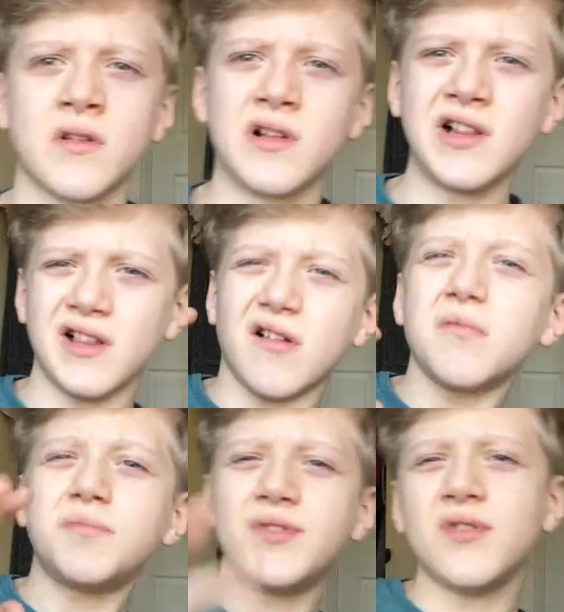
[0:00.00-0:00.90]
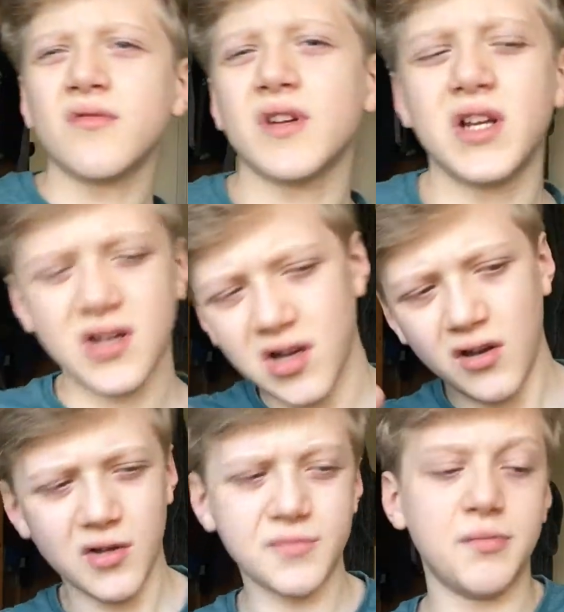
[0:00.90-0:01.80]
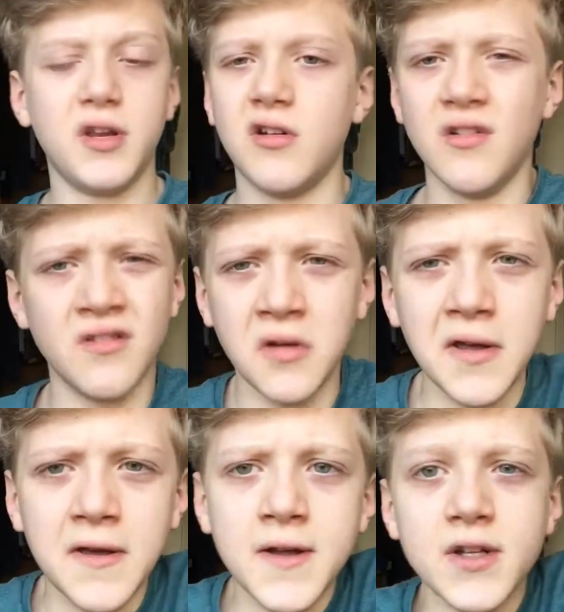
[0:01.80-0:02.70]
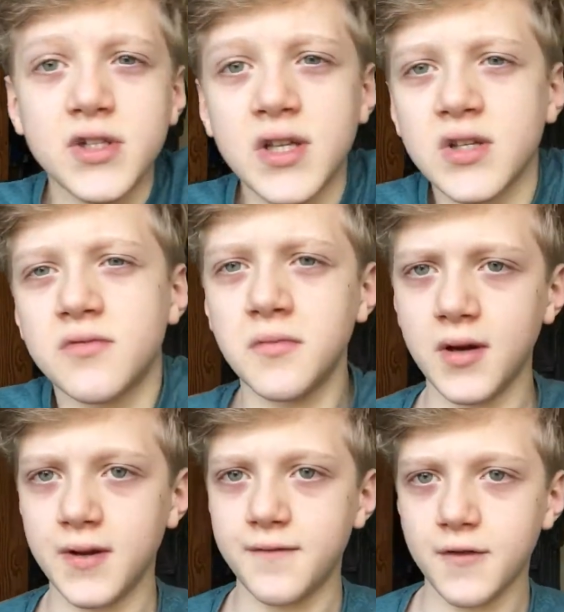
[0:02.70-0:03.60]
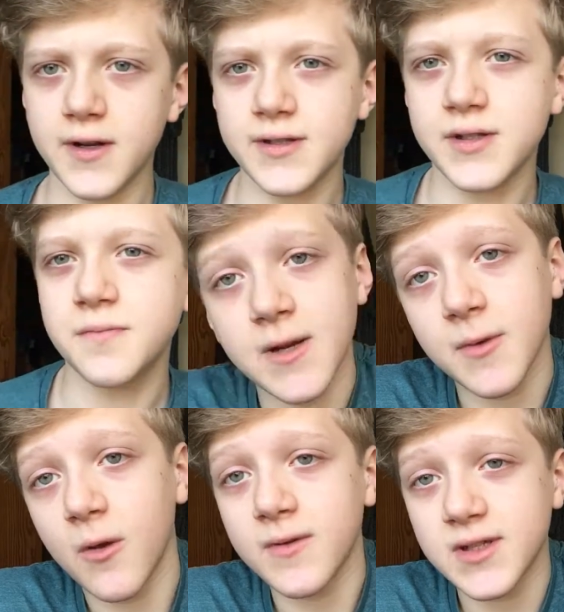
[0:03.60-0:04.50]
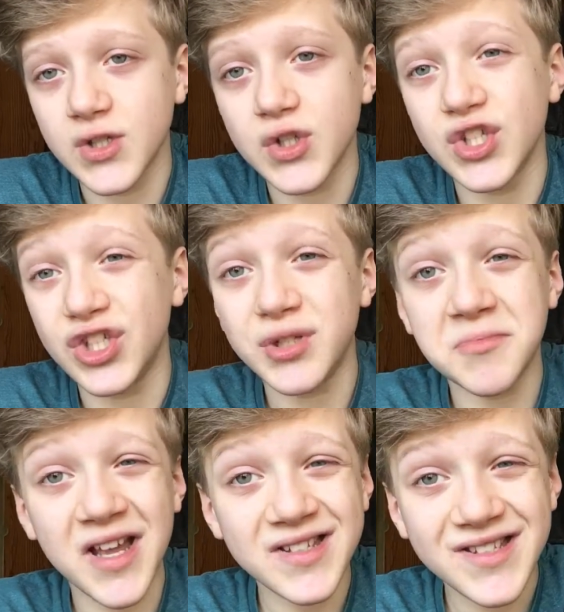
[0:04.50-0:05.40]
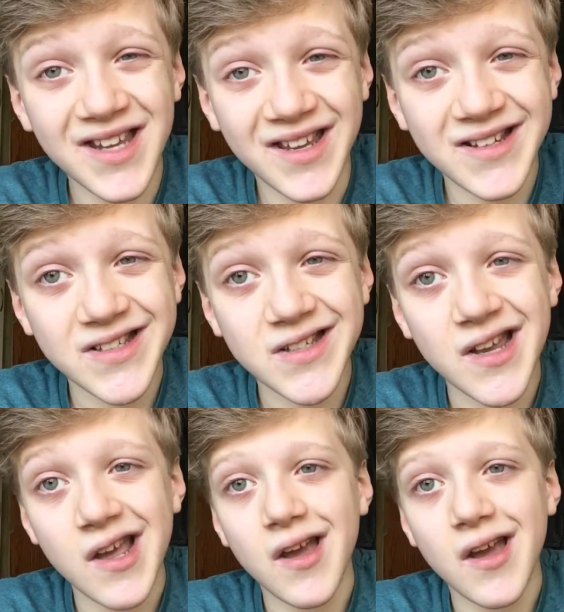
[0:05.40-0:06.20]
clubs, not really clubs, but you know, just things with my friends, and I'm going to gymnastics.